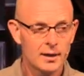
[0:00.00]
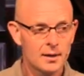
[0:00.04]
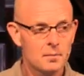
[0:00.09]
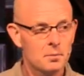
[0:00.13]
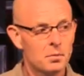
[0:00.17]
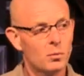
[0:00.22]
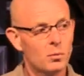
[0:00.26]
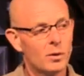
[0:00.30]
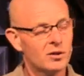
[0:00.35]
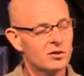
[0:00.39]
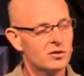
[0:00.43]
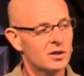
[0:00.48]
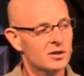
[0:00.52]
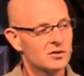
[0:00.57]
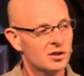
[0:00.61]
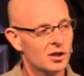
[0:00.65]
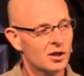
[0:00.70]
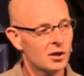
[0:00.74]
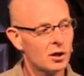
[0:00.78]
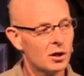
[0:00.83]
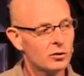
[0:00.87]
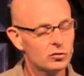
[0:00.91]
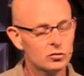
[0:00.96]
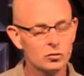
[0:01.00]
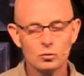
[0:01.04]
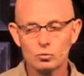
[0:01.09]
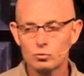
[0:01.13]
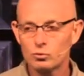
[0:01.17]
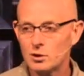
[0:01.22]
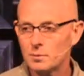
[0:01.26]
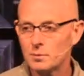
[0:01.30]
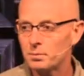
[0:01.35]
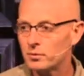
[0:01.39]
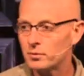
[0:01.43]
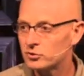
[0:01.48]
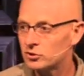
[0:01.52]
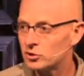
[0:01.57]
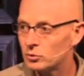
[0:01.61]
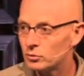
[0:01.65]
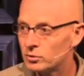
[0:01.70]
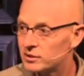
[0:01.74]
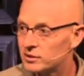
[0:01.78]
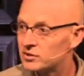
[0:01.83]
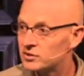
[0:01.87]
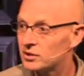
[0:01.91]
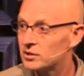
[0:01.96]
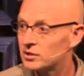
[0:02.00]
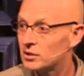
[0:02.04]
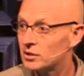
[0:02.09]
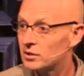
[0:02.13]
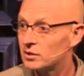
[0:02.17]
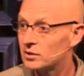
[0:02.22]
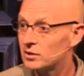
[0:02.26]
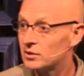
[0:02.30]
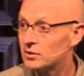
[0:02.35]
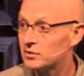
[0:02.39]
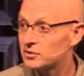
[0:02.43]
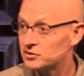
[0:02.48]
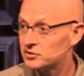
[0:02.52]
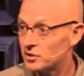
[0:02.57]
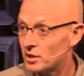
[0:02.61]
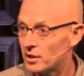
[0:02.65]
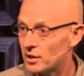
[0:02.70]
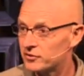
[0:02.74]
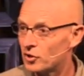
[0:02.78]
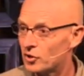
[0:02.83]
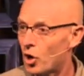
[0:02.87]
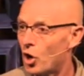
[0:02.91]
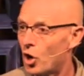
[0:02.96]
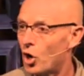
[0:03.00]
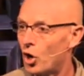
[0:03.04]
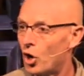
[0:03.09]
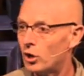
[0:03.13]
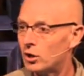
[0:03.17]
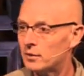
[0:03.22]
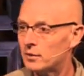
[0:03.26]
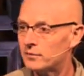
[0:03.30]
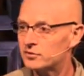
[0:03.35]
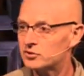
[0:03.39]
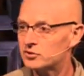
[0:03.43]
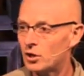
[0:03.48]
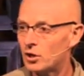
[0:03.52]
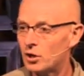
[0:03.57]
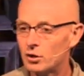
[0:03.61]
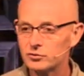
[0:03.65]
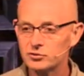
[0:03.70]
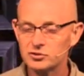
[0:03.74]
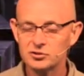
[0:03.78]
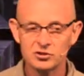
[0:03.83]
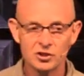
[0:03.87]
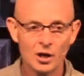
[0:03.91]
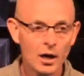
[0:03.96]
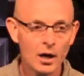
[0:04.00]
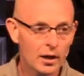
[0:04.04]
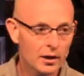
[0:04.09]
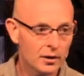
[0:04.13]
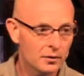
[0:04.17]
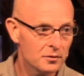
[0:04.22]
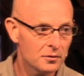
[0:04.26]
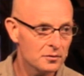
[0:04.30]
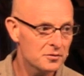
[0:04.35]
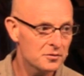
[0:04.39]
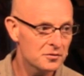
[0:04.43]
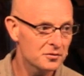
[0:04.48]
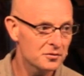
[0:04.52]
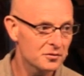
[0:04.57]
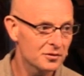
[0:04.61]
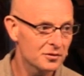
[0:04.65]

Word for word: But watch this it also rippled to his sons, all of Saul's sons